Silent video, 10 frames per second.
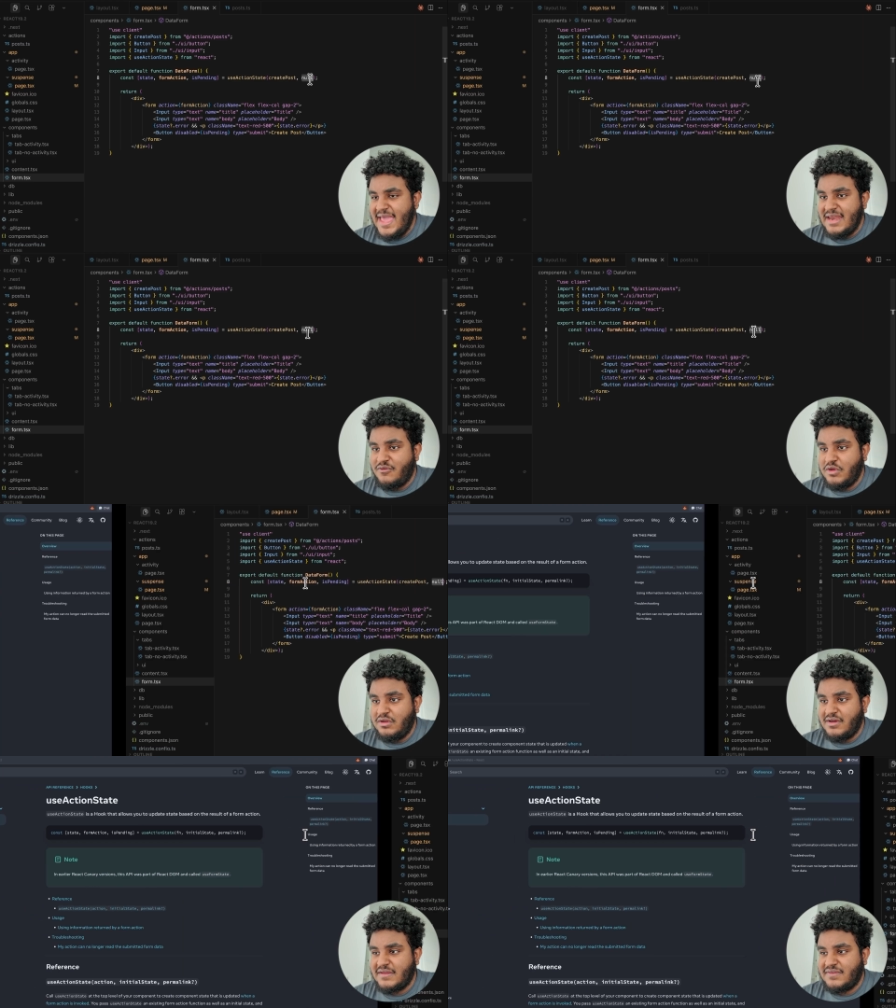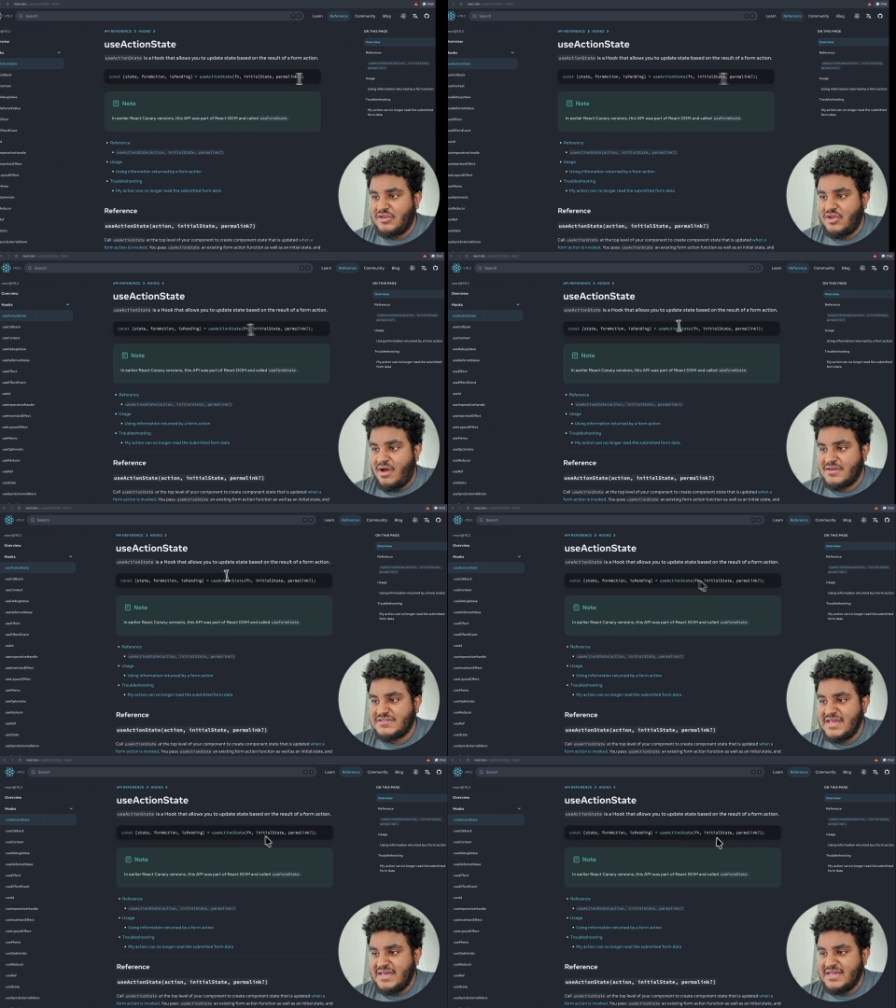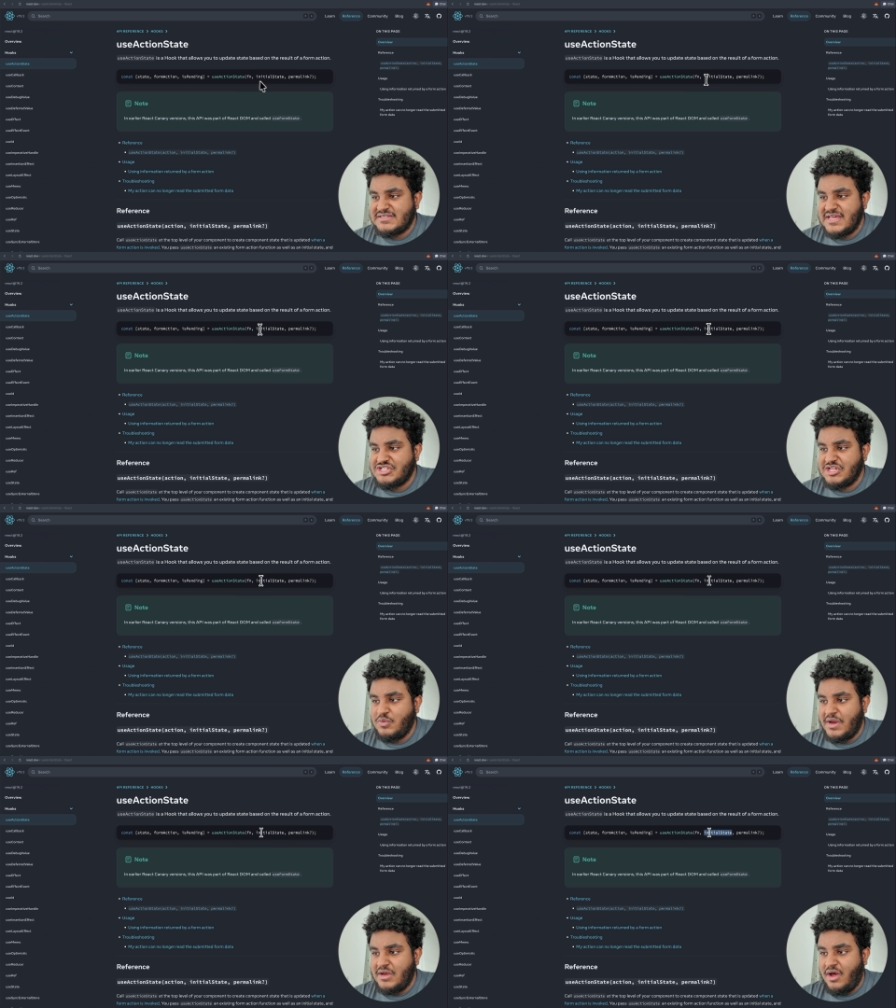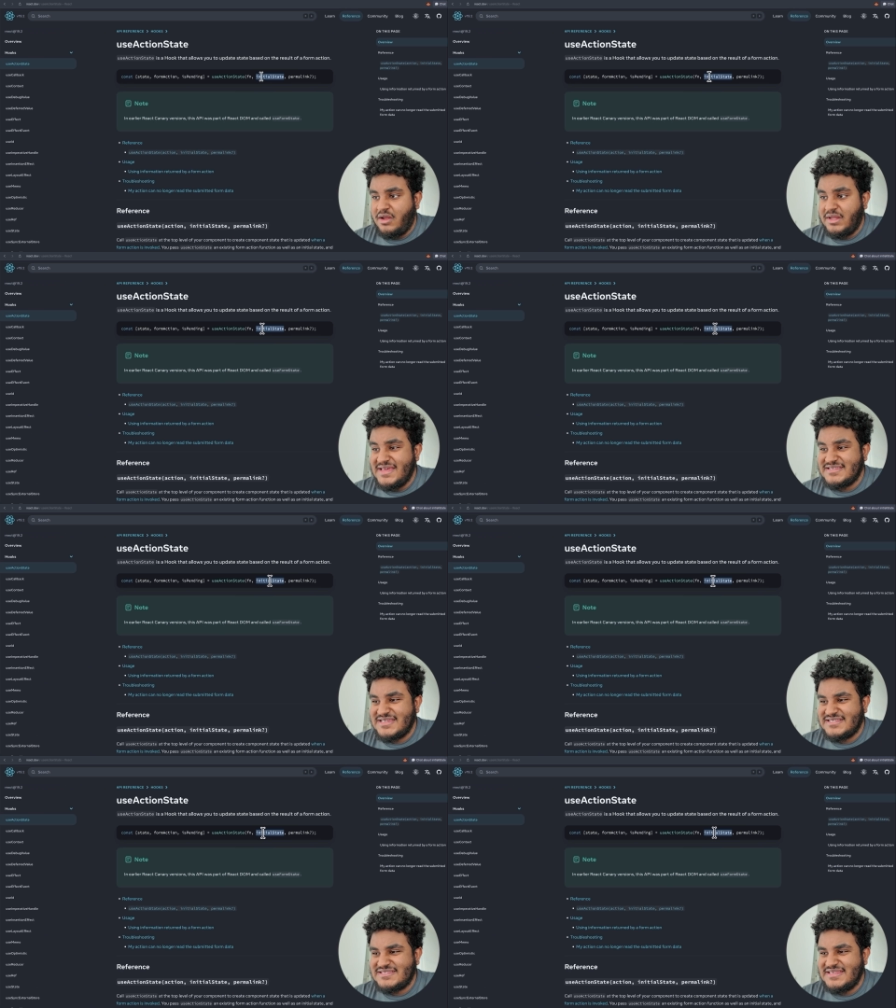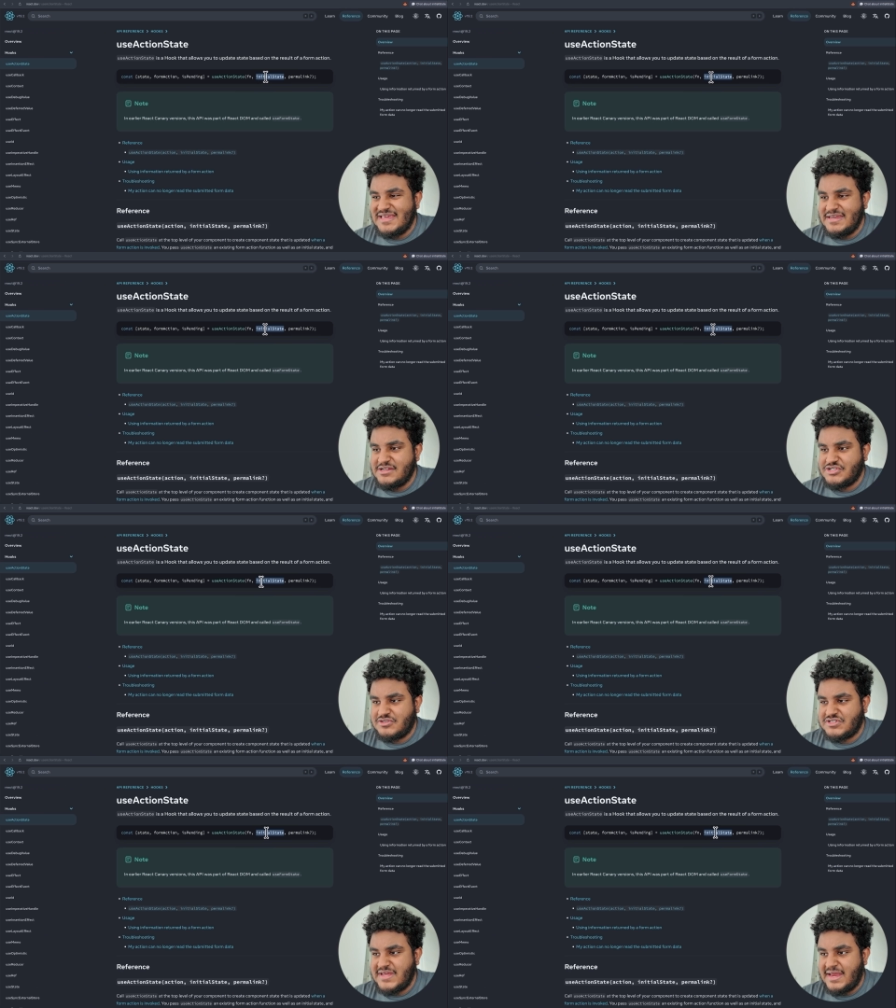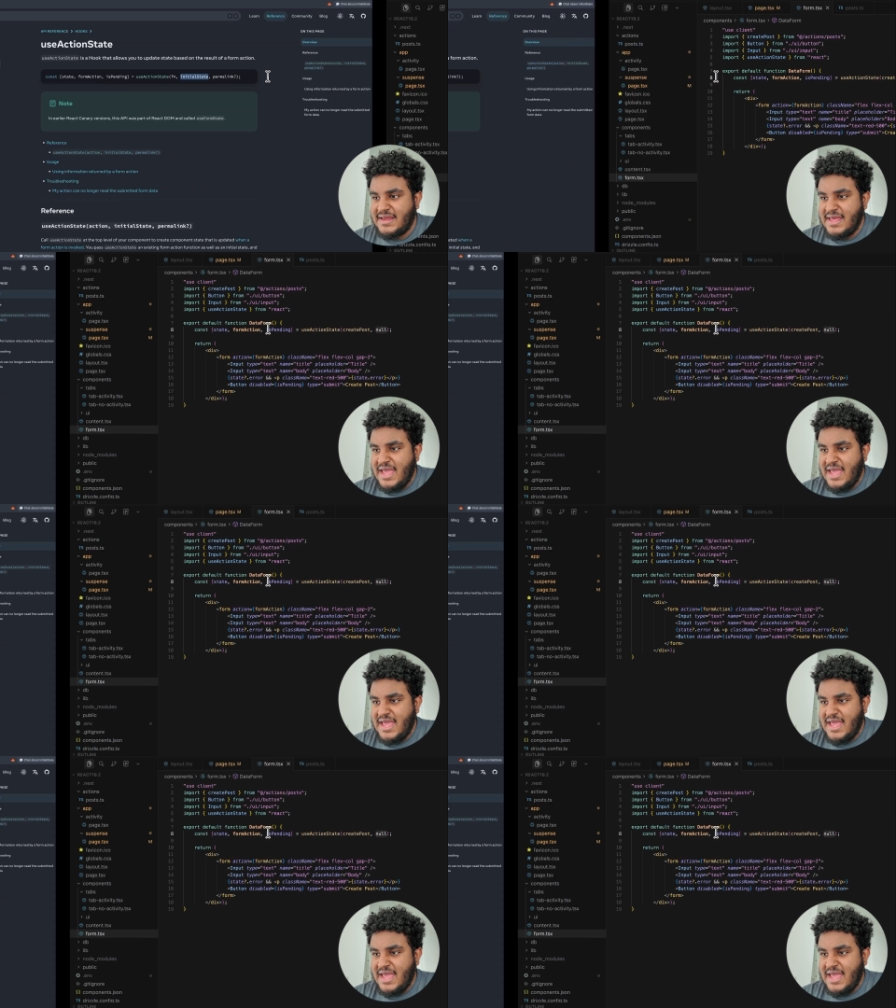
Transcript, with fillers: And if we look at the docs, essentially what null is, it's the initial state.